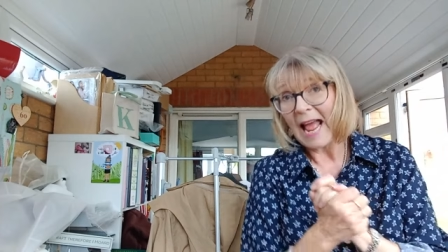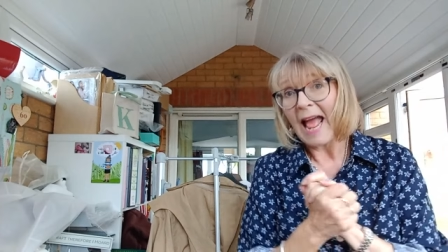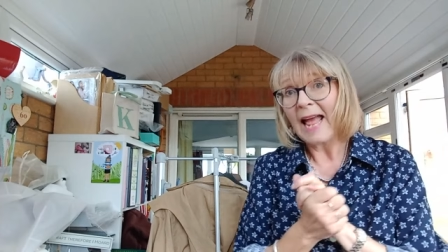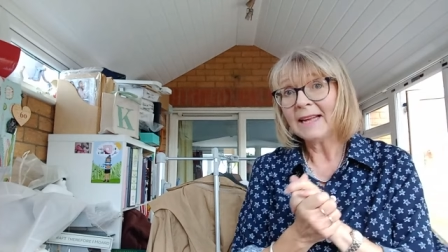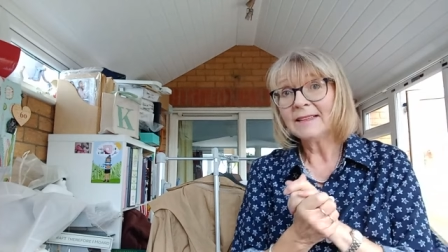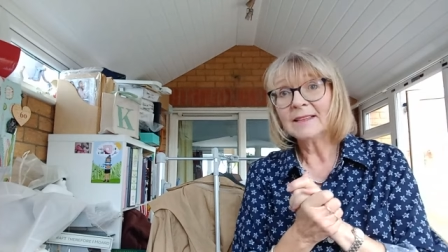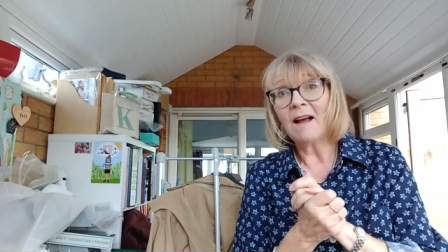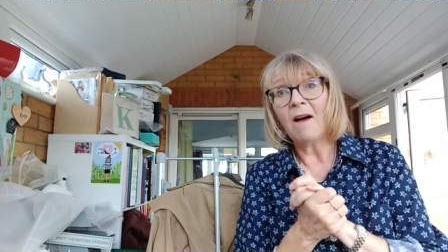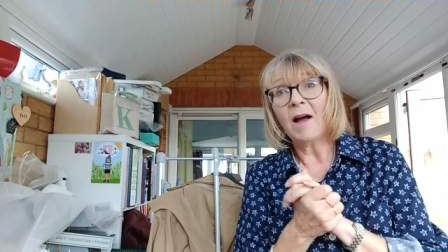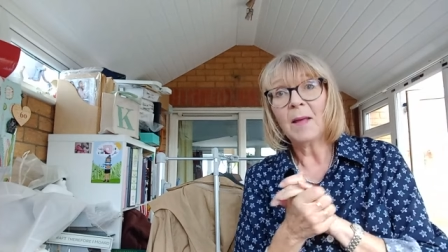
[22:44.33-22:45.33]
and
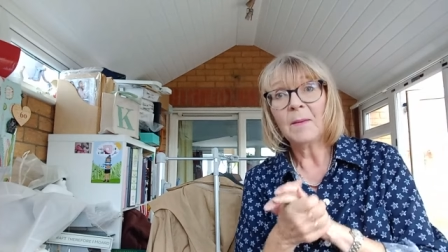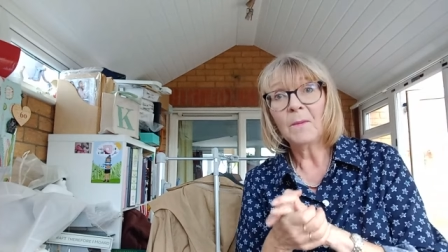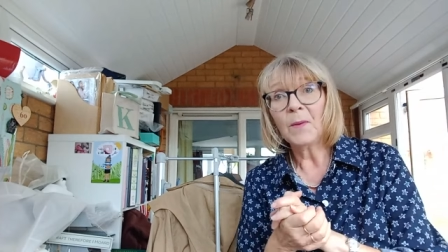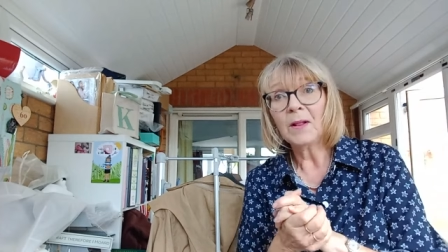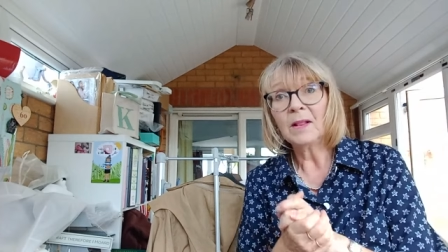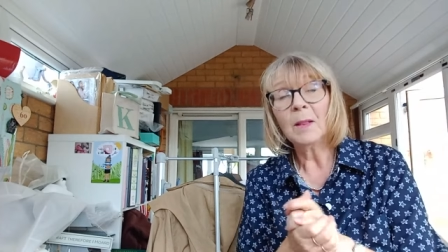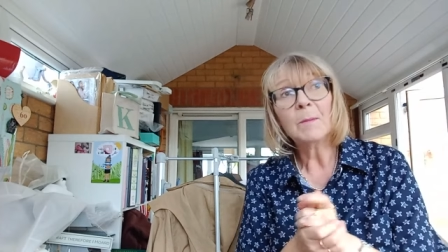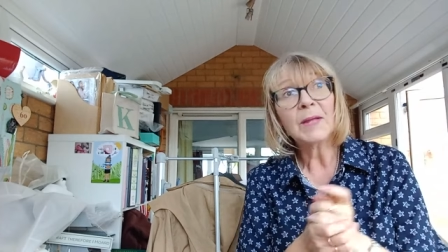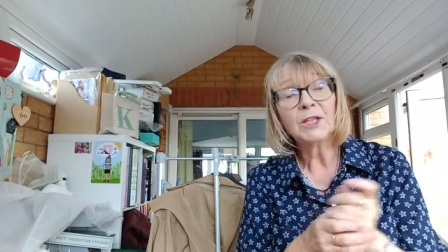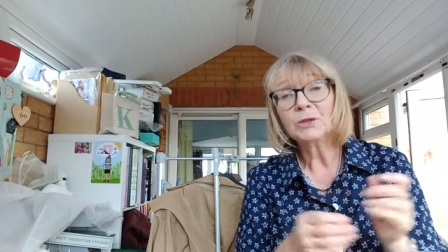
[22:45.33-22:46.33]
I will
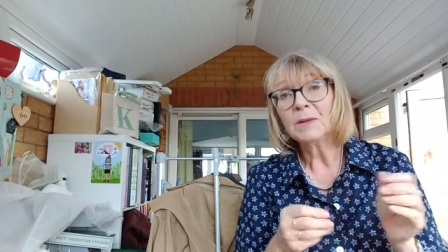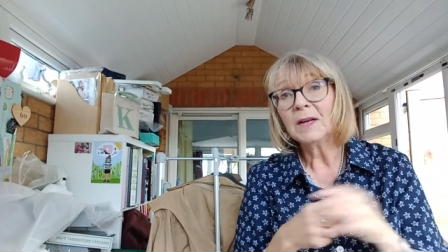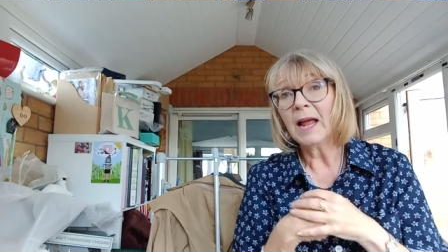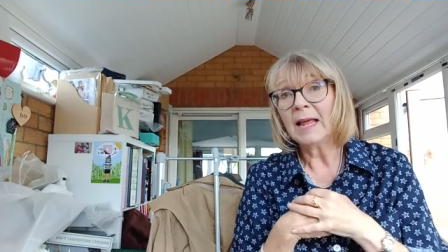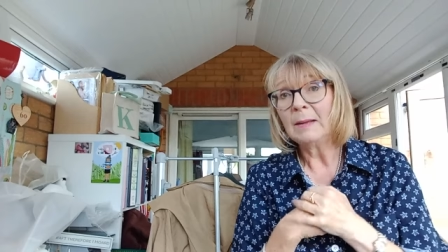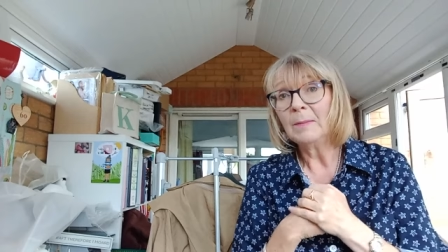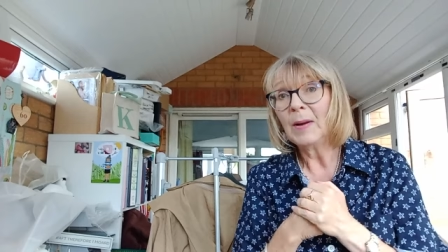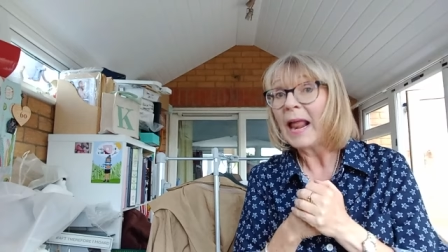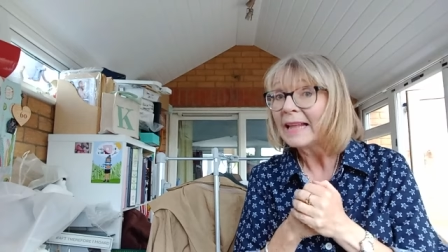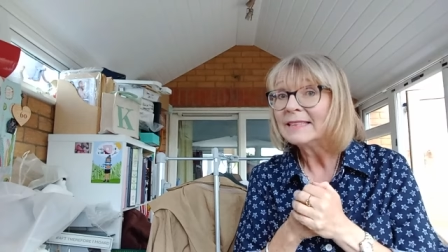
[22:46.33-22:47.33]
be doing a
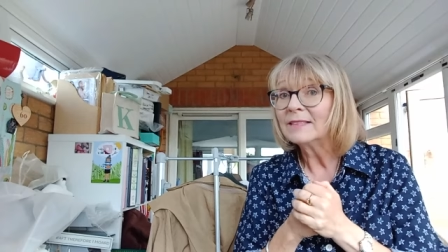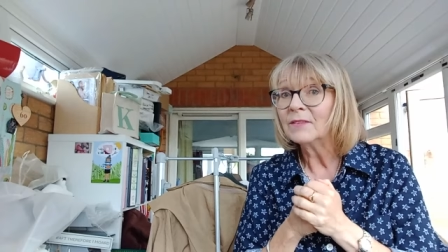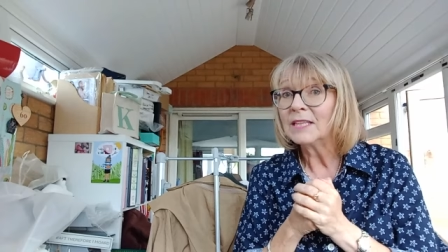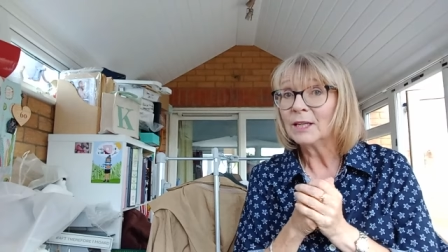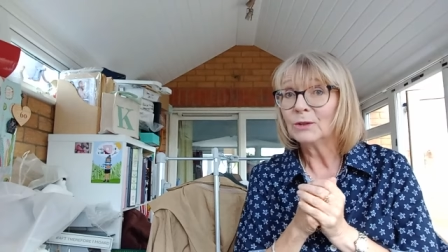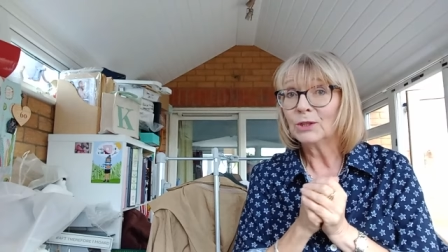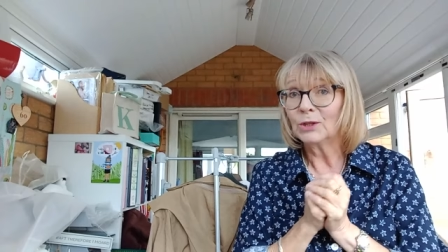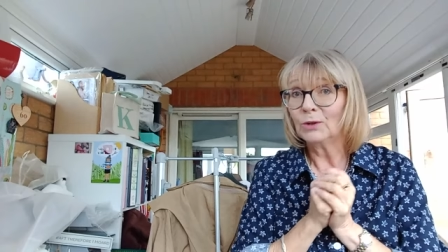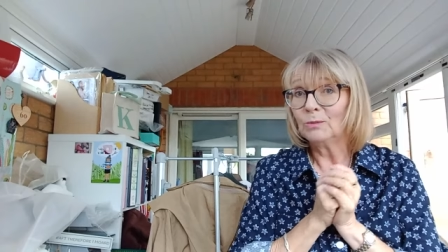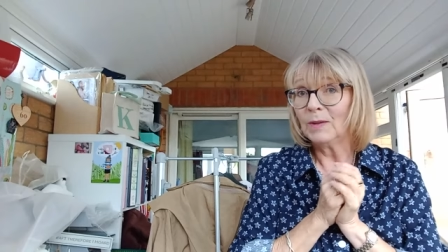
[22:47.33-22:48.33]
plans video
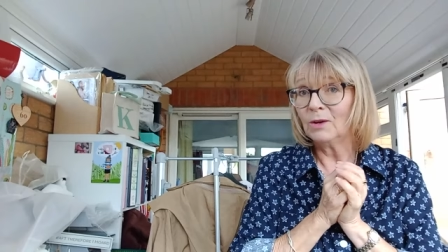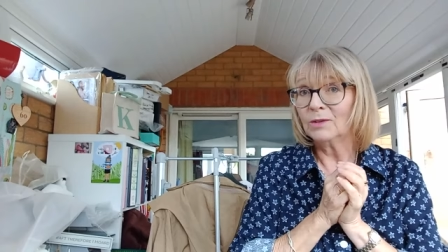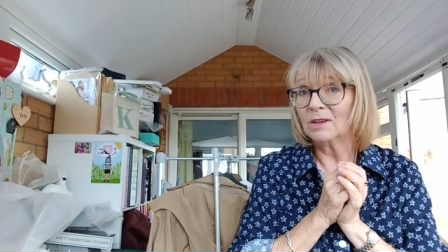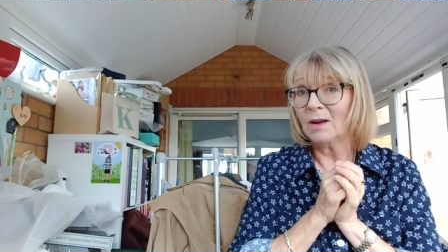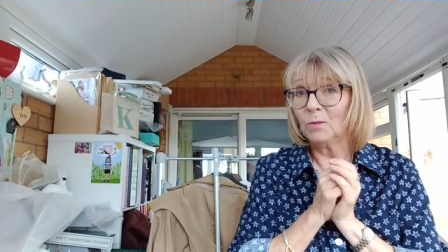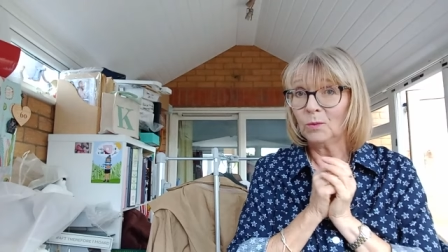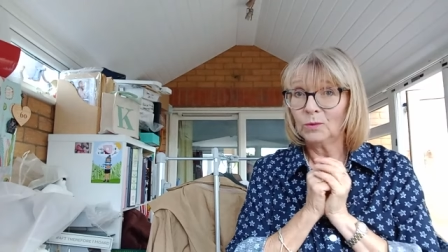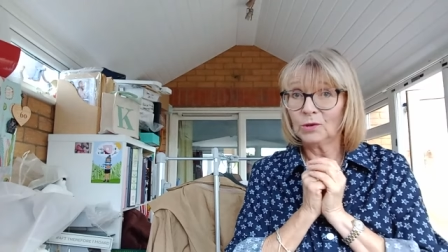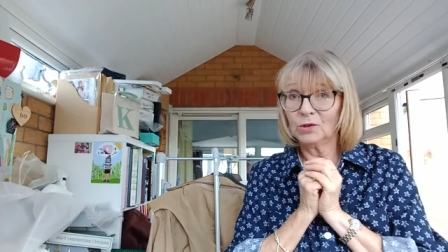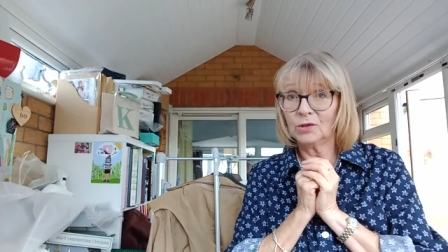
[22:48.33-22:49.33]
soon because I
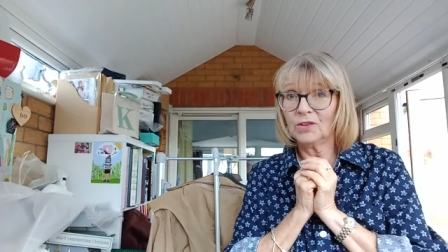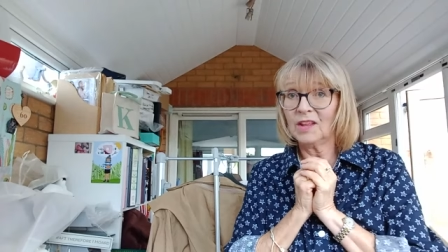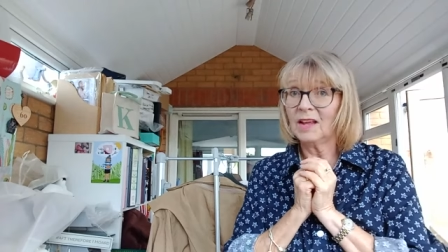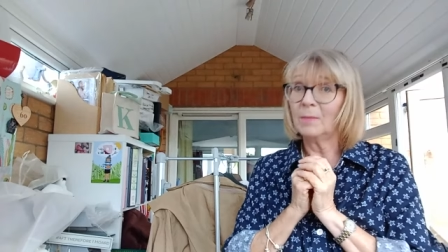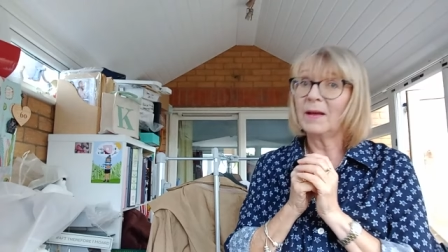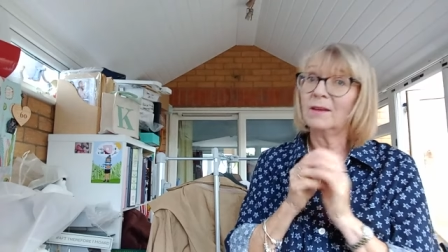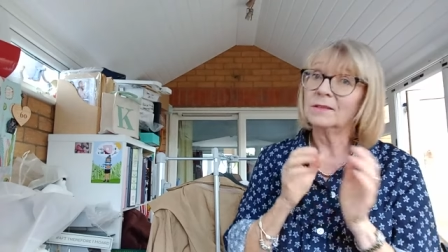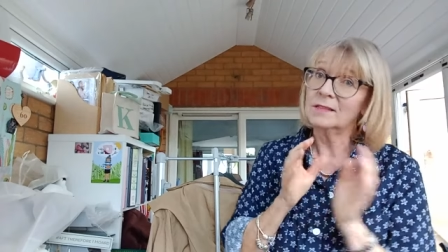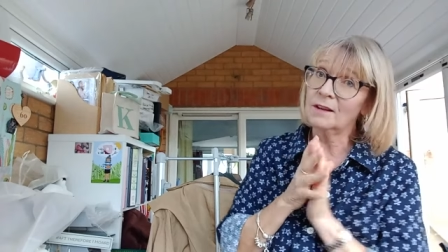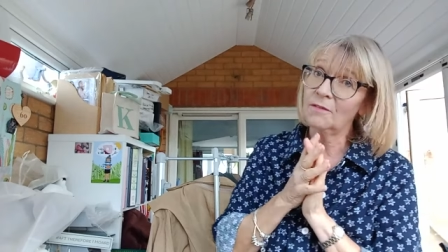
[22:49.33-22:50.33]
want to think about
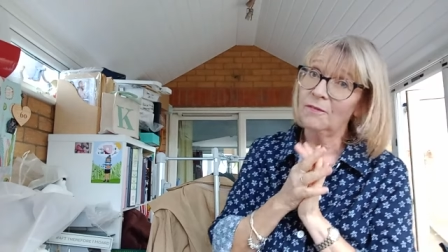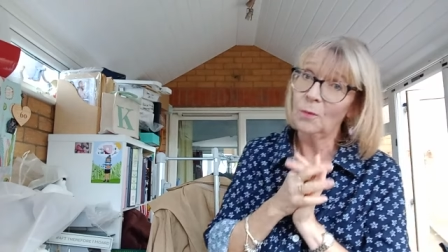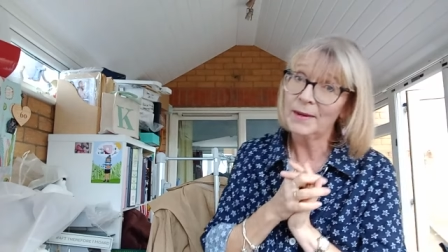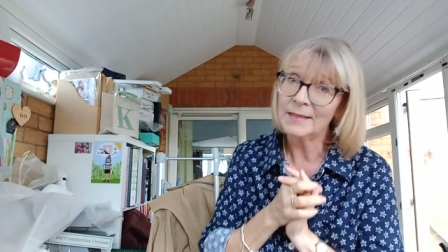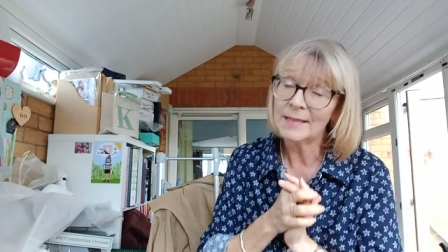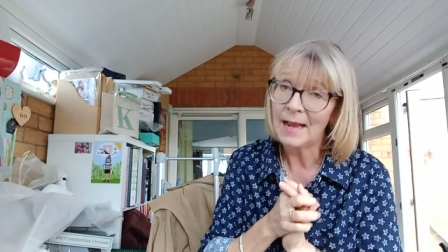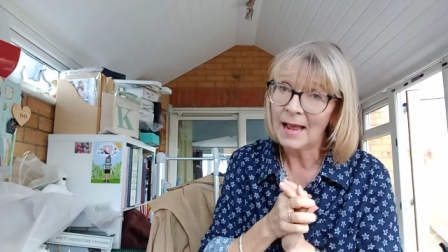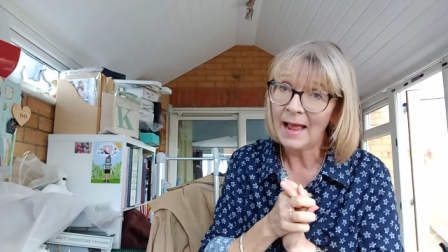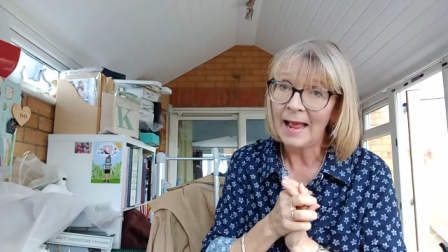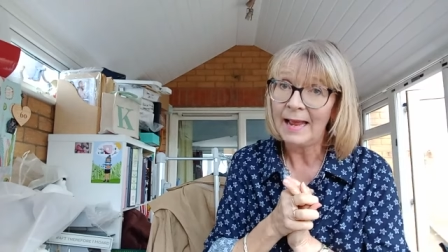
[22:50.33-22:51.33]
stuff for winter
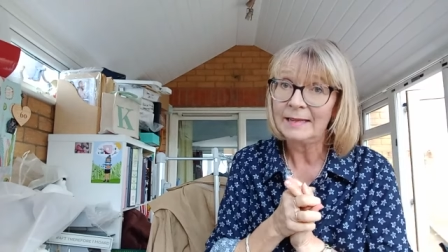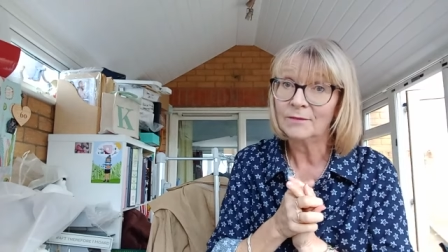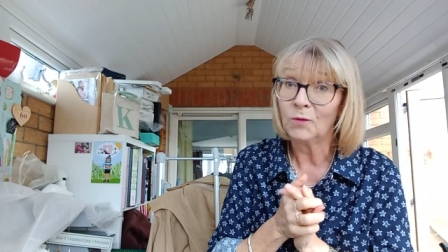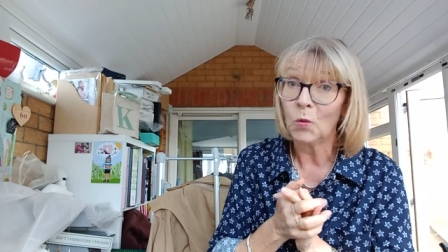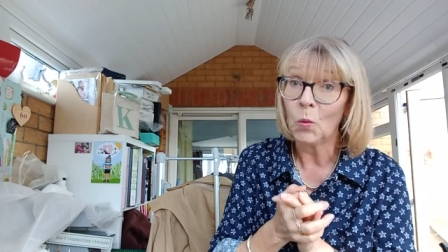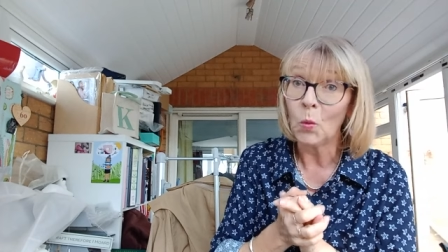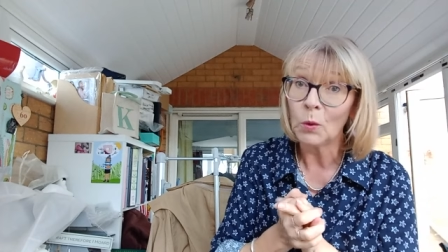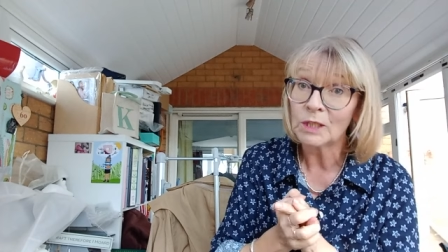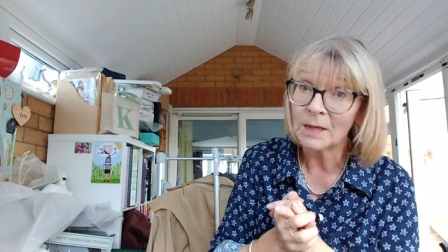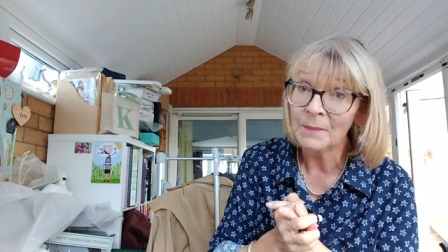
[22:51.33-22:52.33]
and for
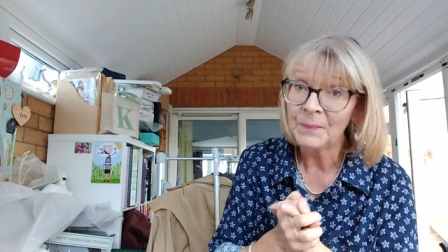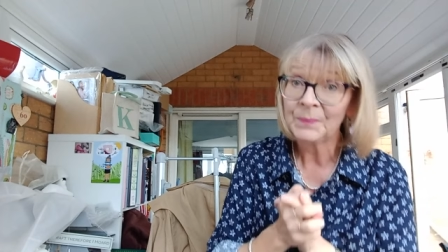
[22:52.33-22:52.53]
autumn,